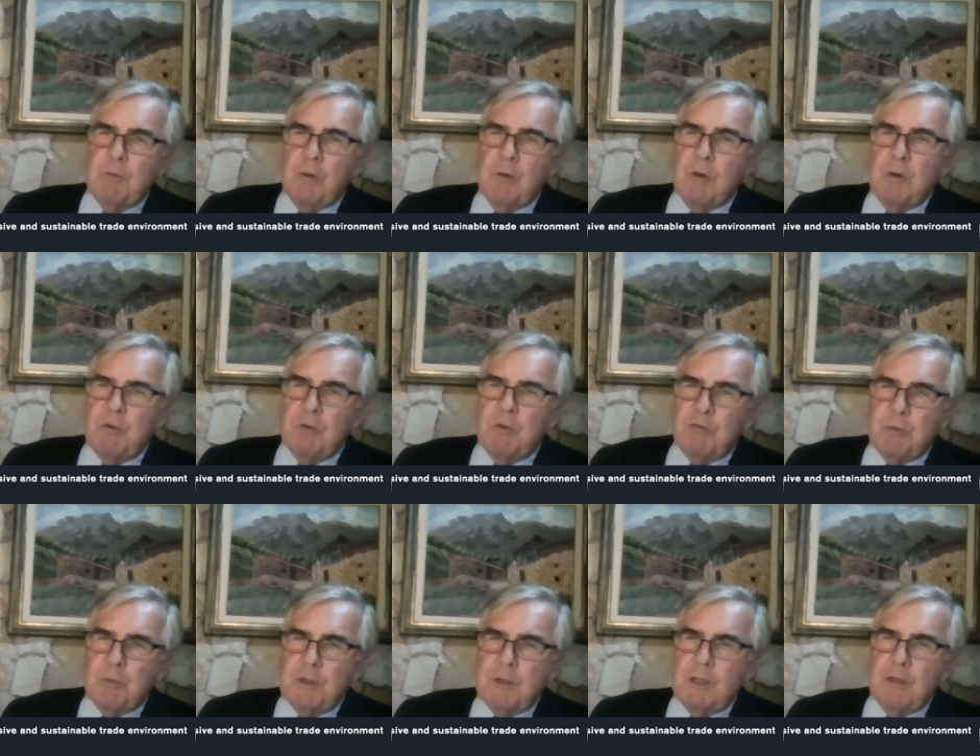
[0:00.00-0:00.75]

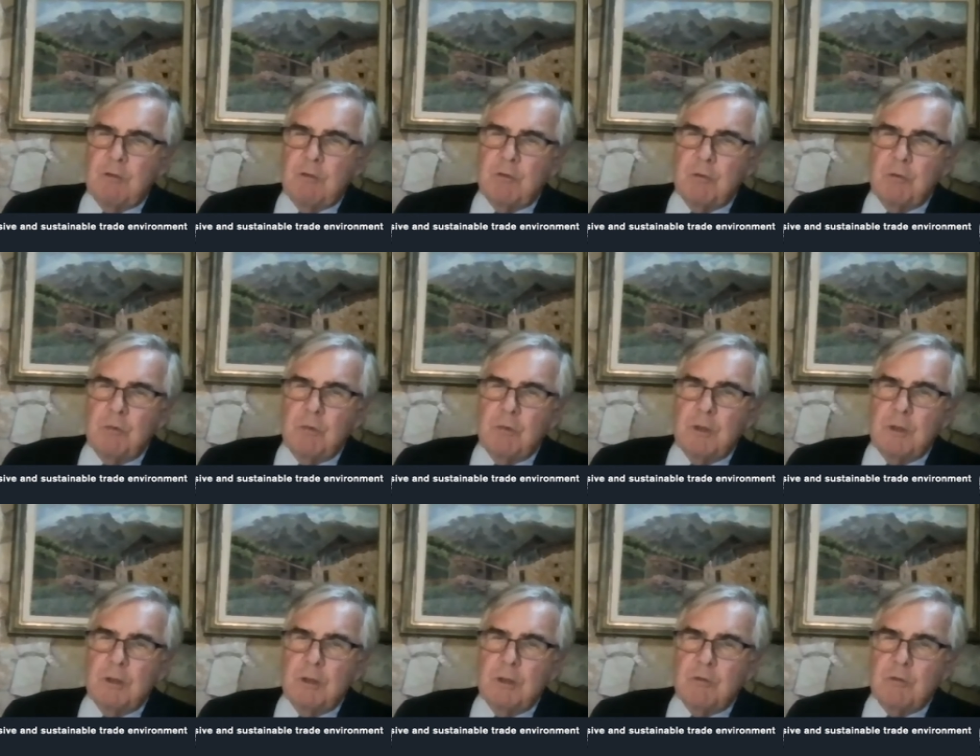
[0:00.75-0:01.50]
which we need
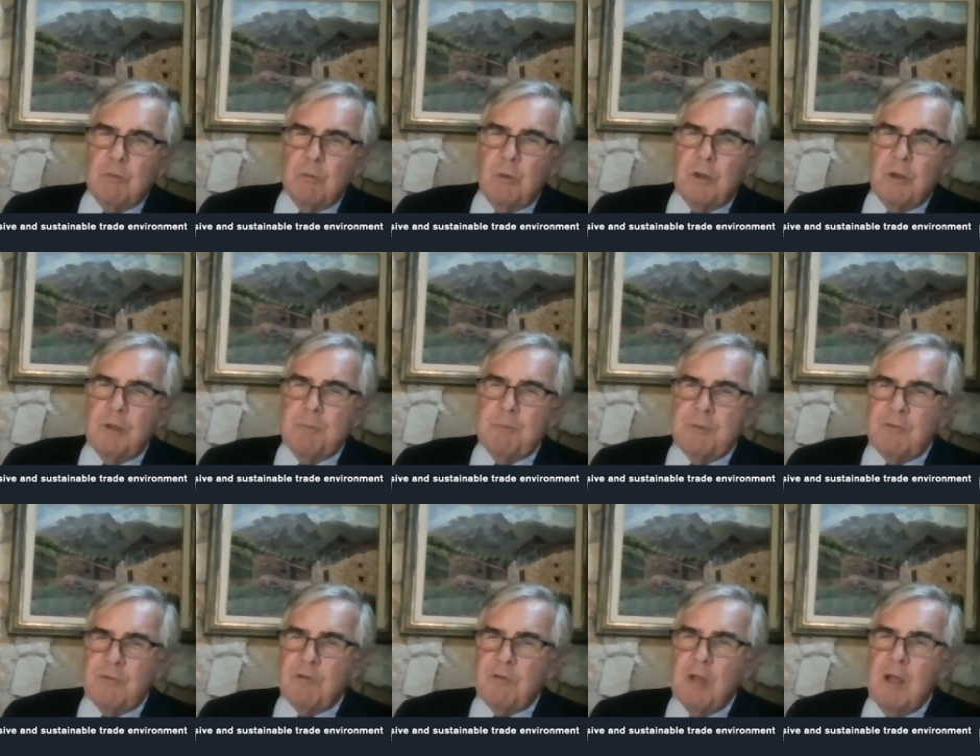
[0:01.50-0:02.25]
to work in.
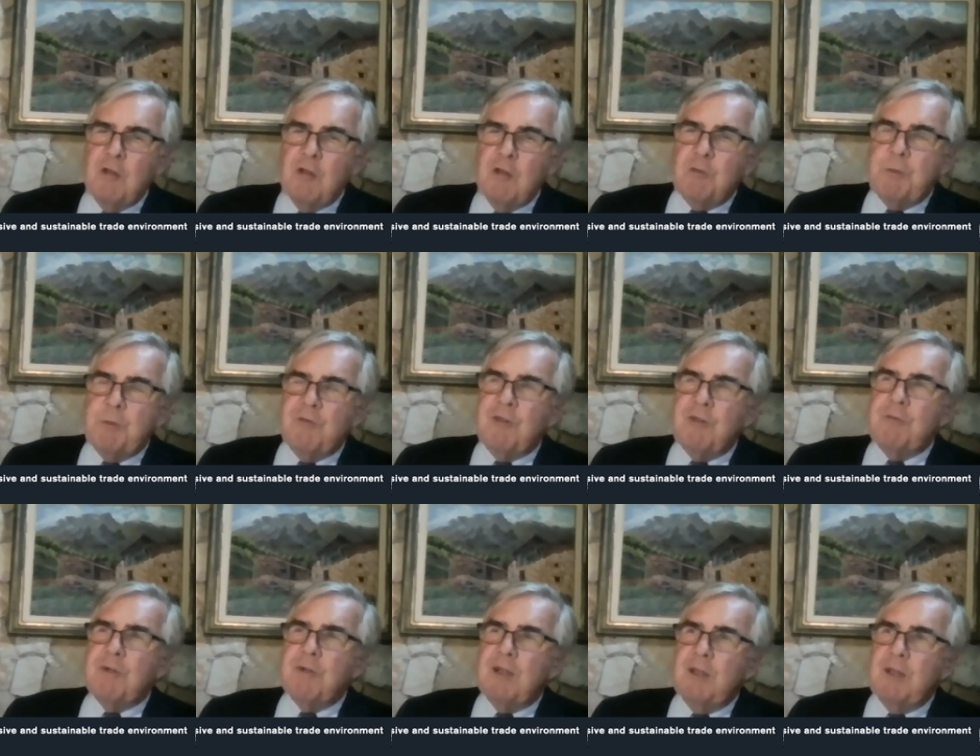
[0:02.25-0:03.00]
But
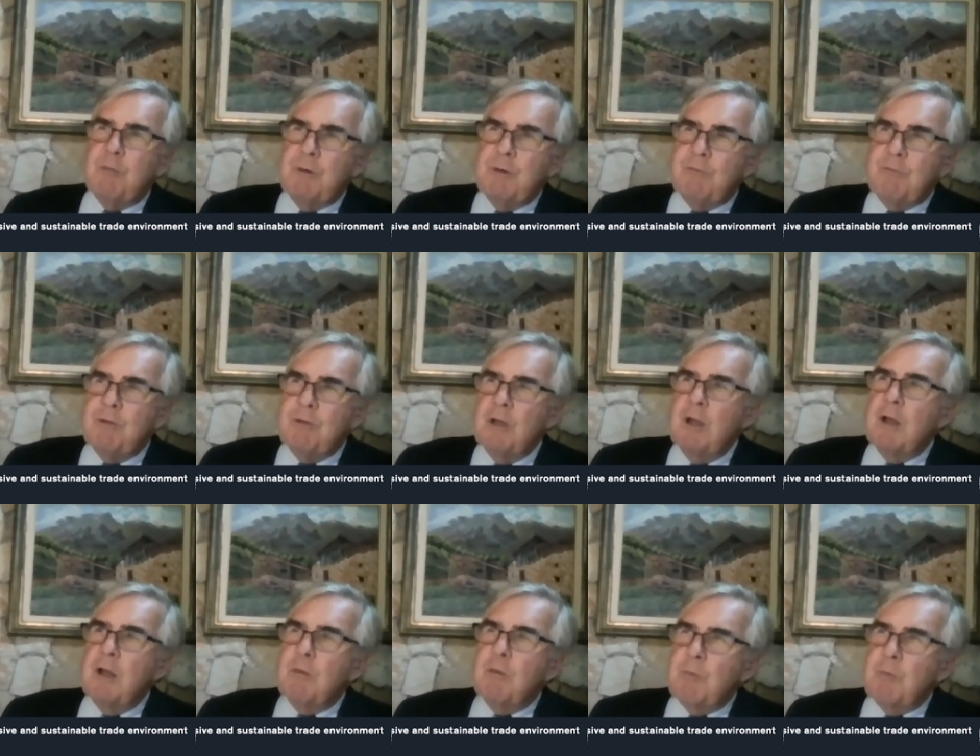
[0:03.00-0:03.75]
specifically,
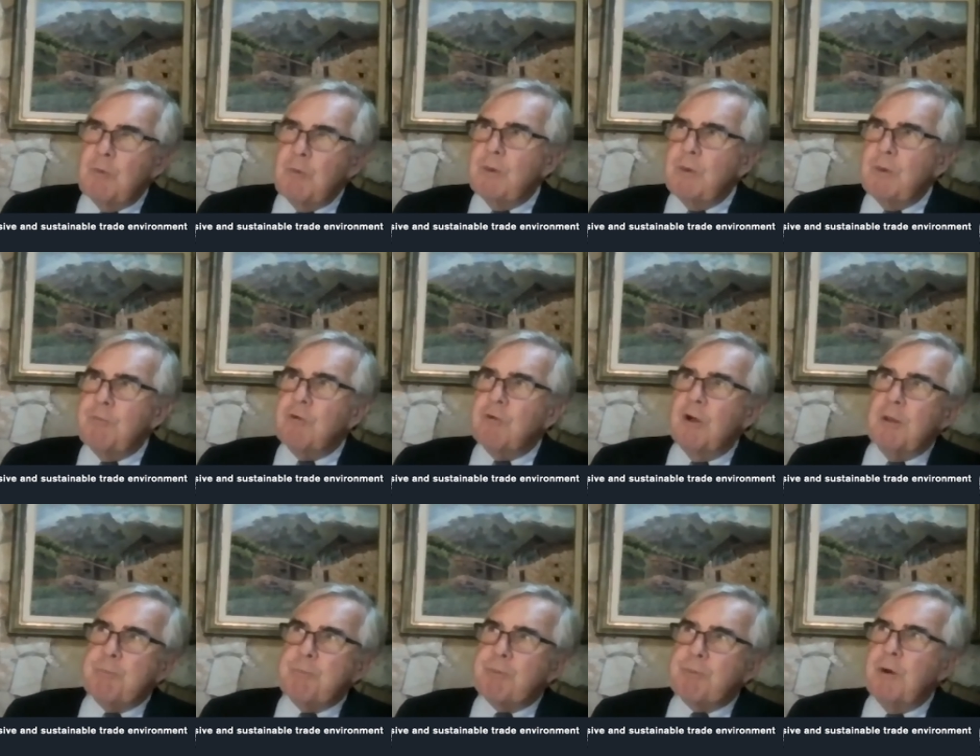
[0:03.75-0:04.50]
we've
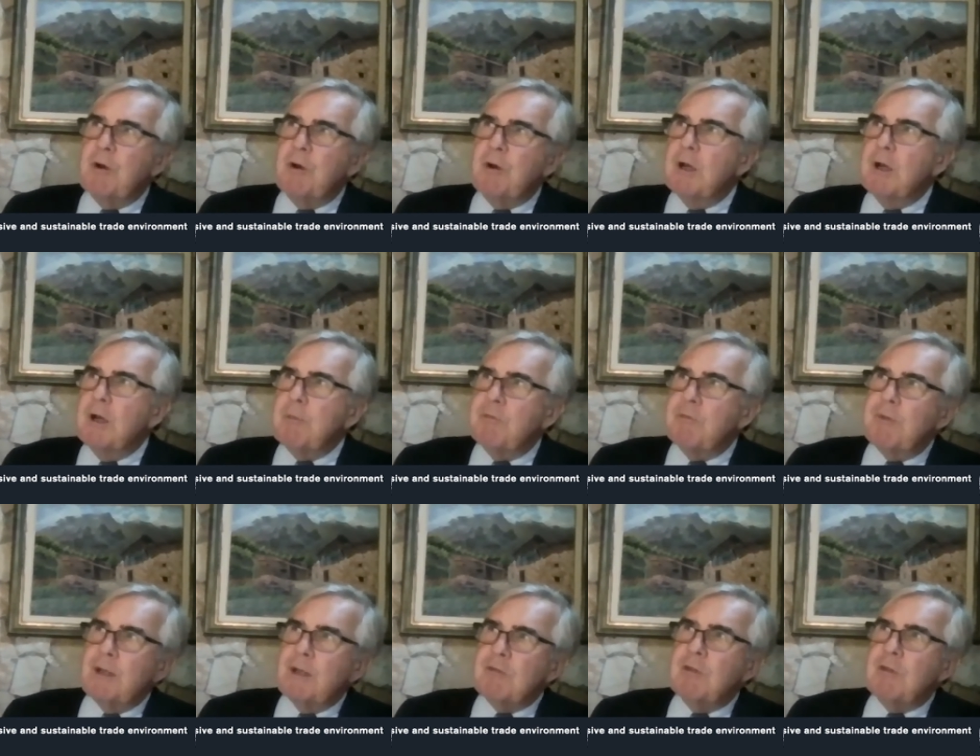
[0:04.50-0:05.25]
got a program
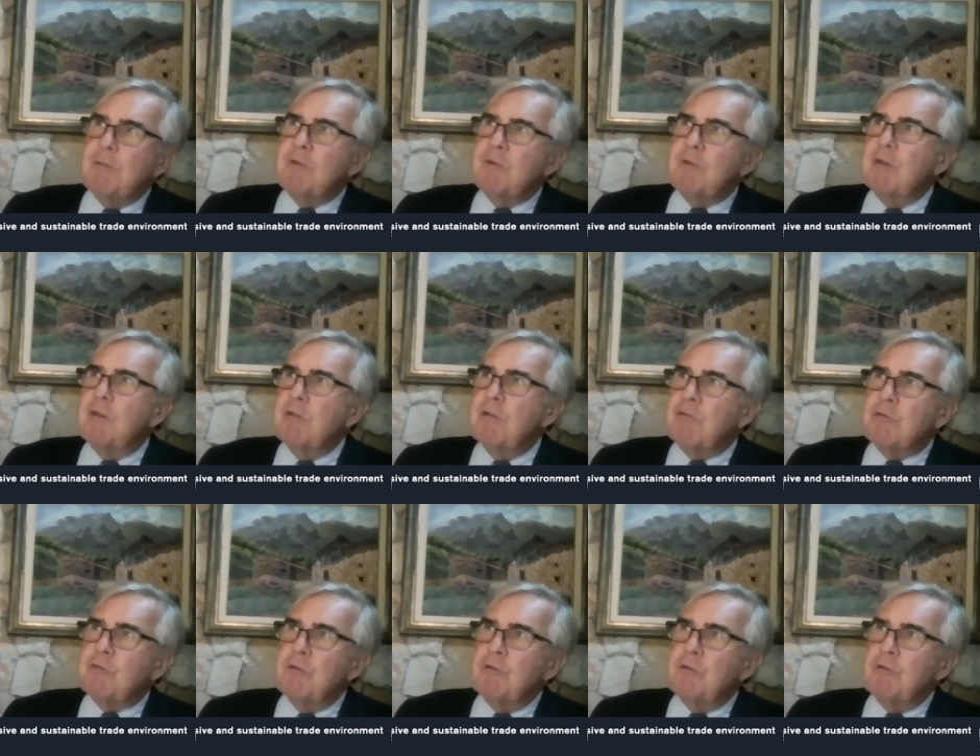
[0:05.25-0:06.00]
of
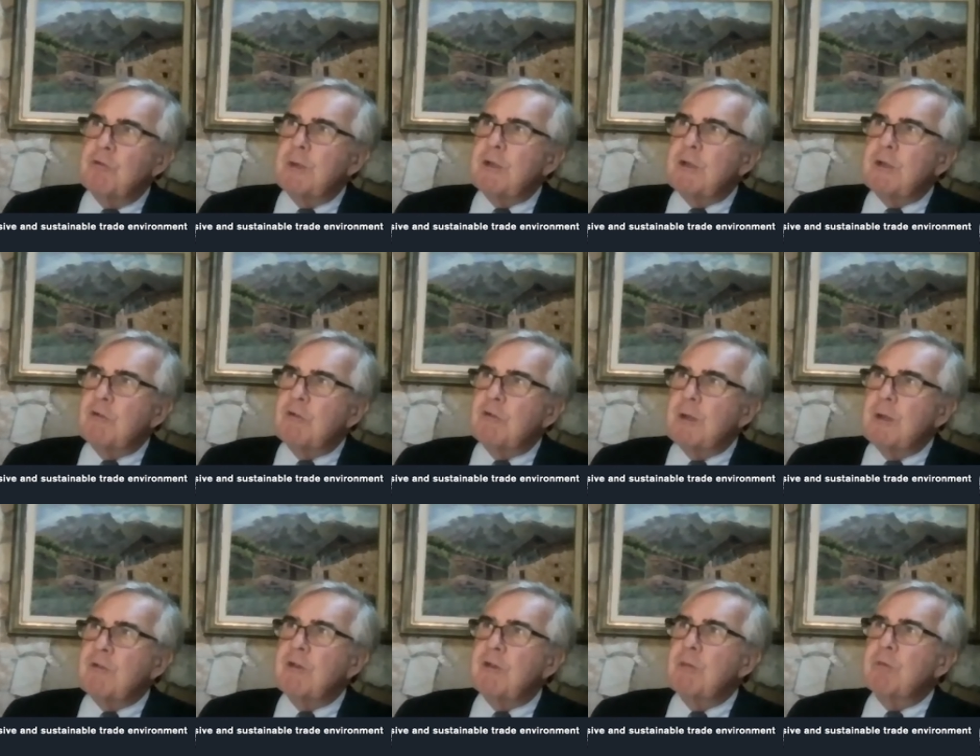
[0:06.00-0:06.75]
activities through
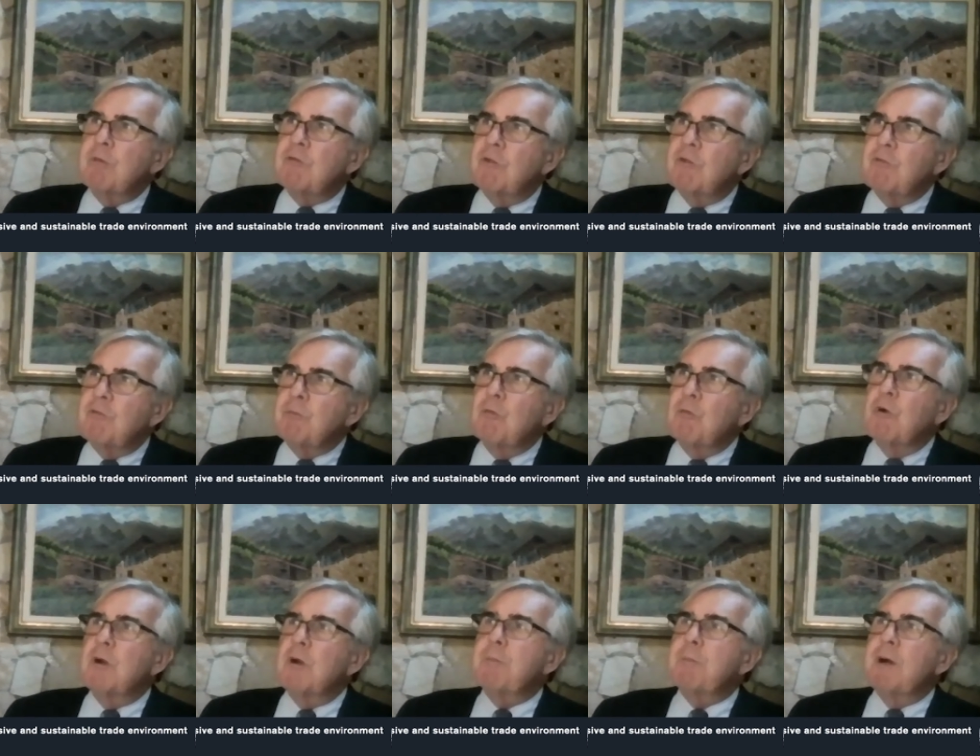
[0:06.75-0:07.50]
2020, which is
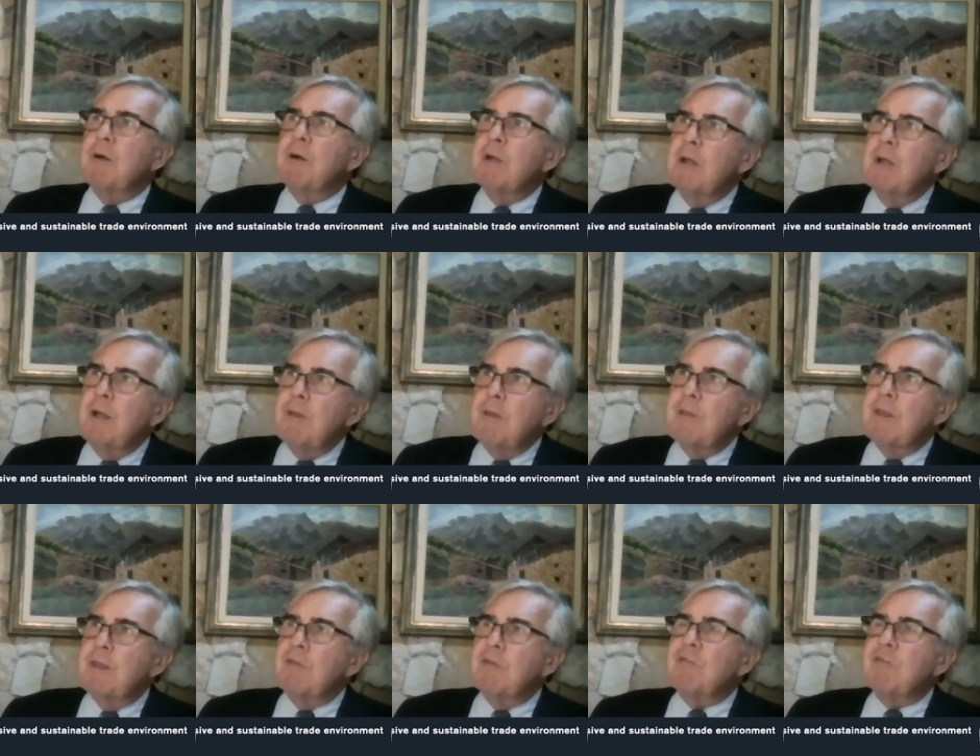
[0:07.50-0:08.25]
more about
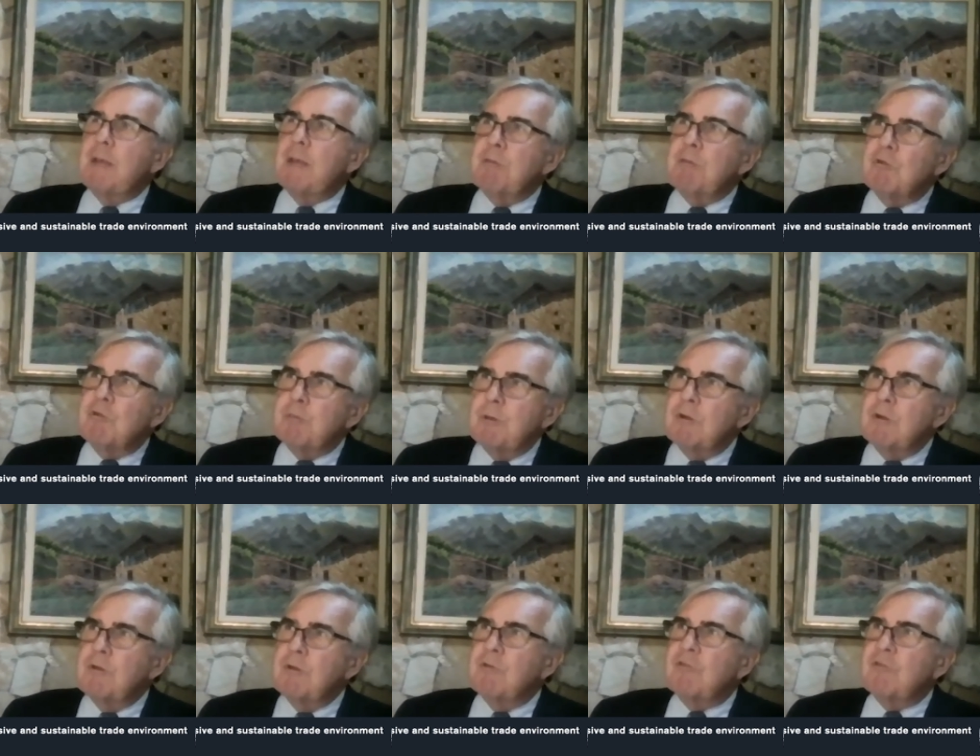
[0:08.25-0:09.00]
the
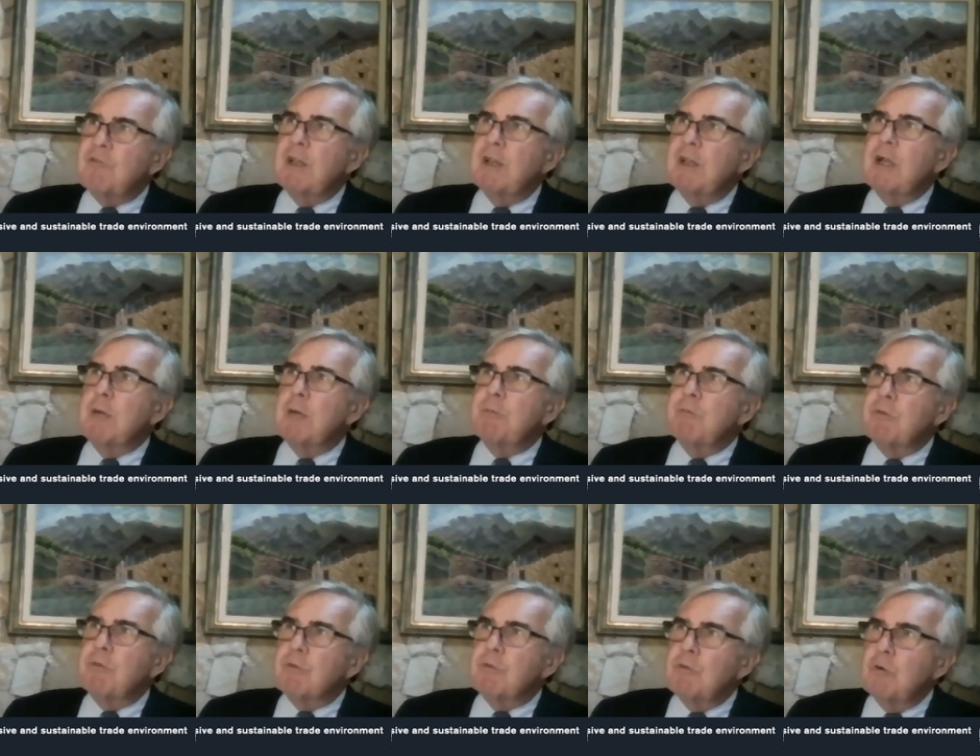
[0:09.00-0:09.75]
establishment and setting up
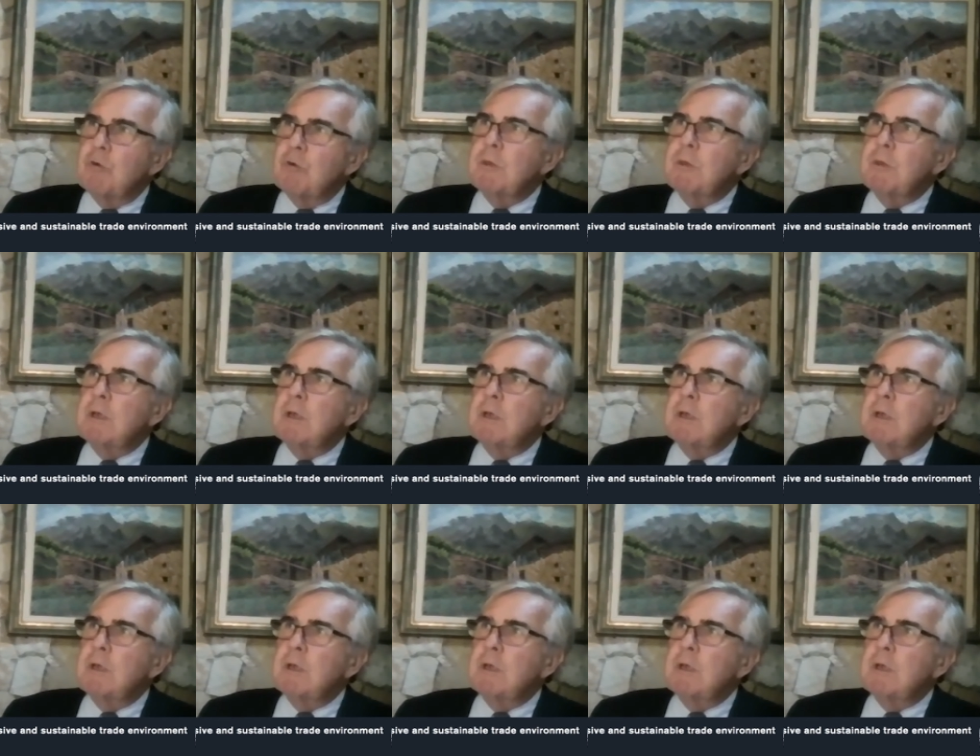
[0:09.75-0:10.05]
of the group,